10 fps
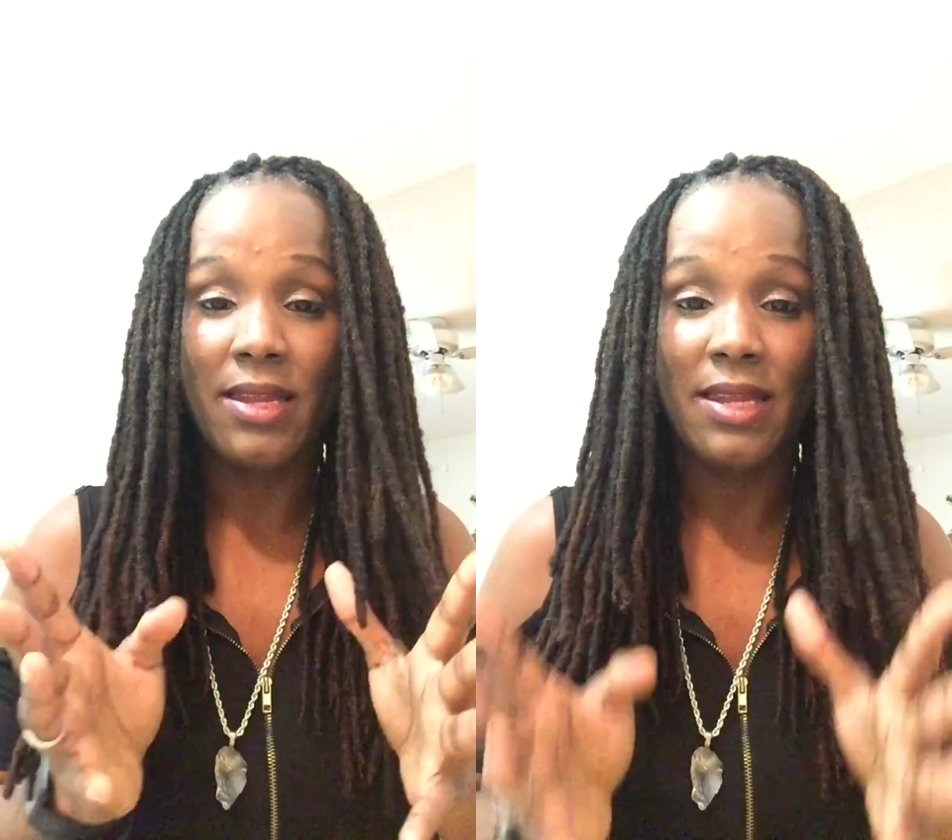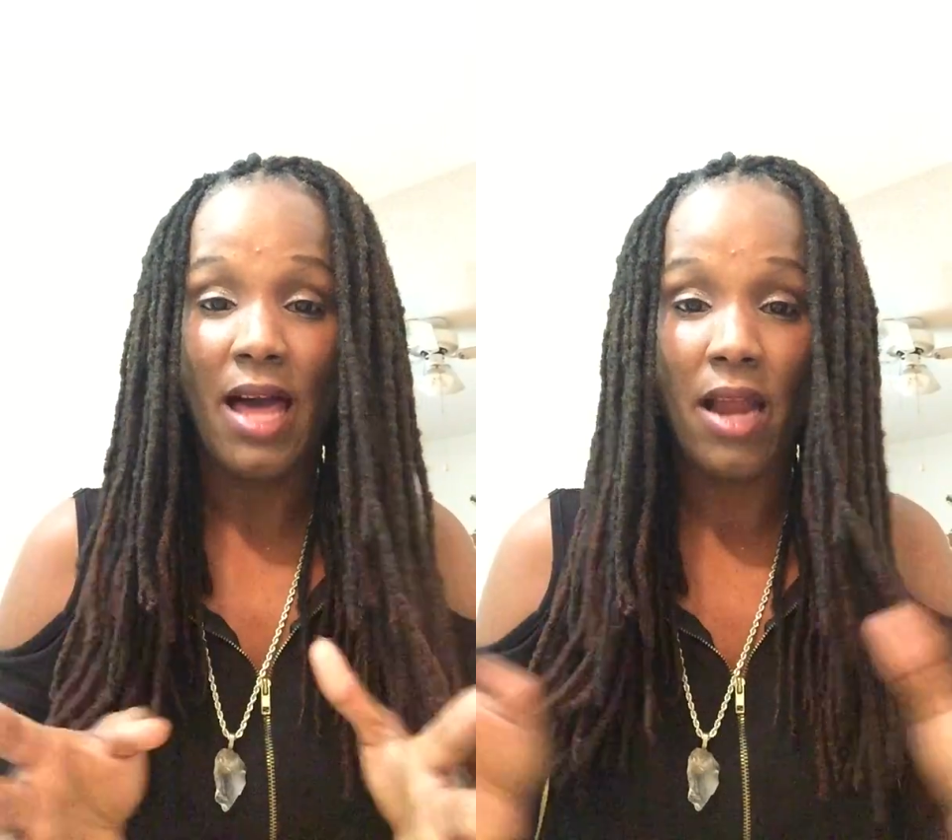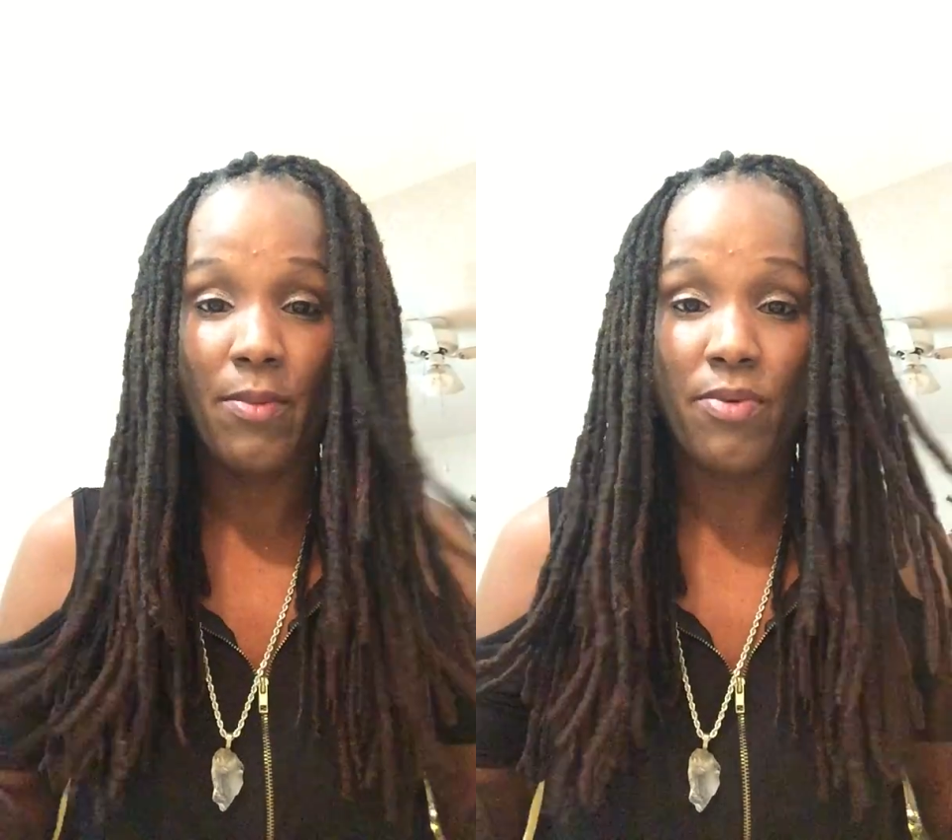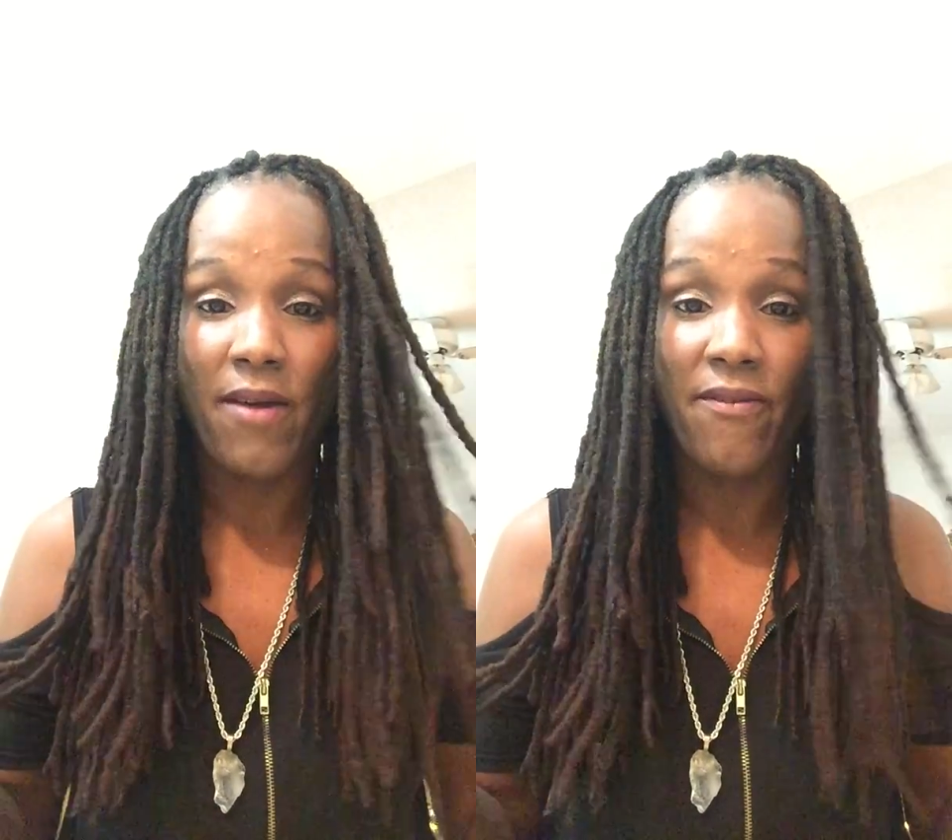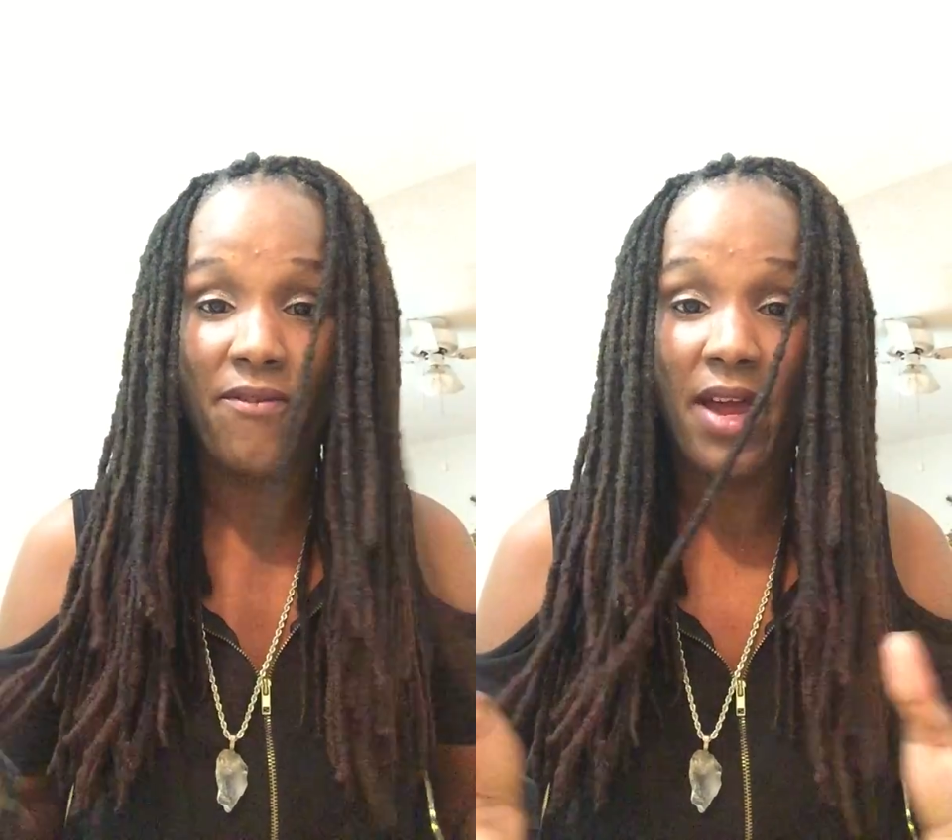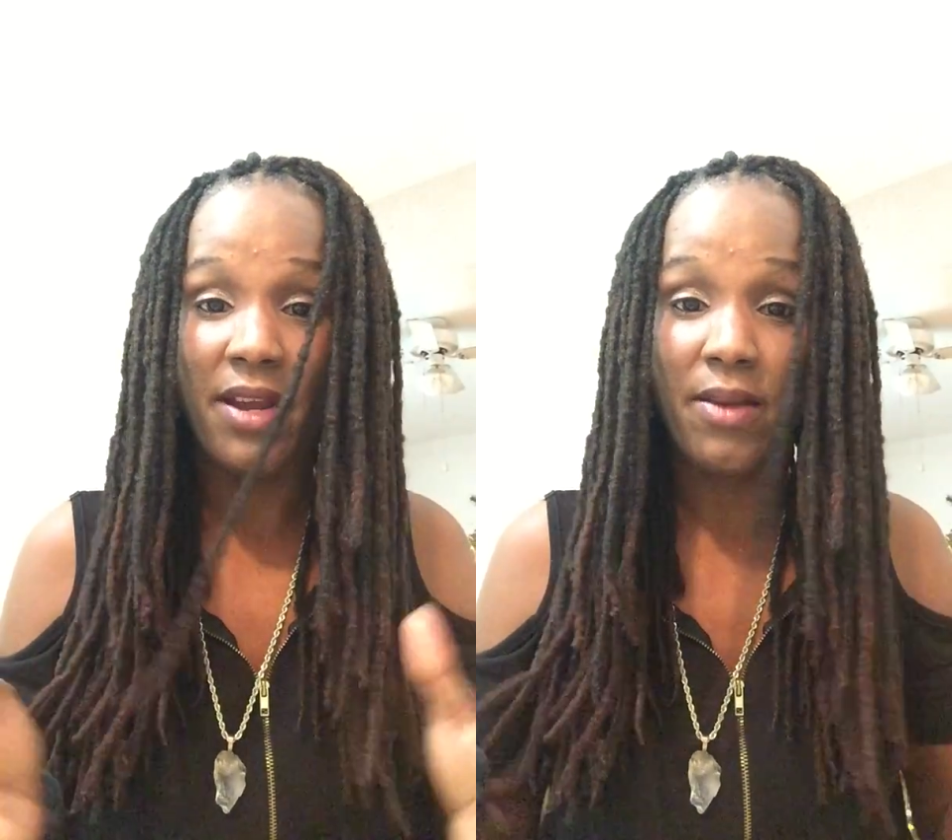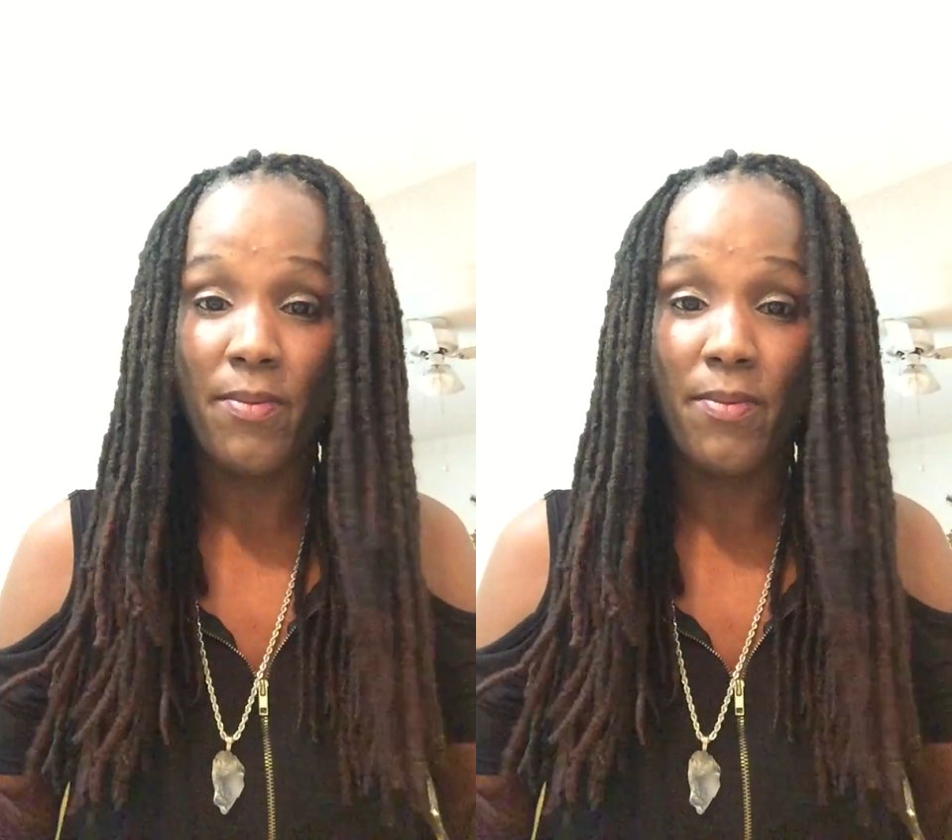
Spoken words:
lot of prophetic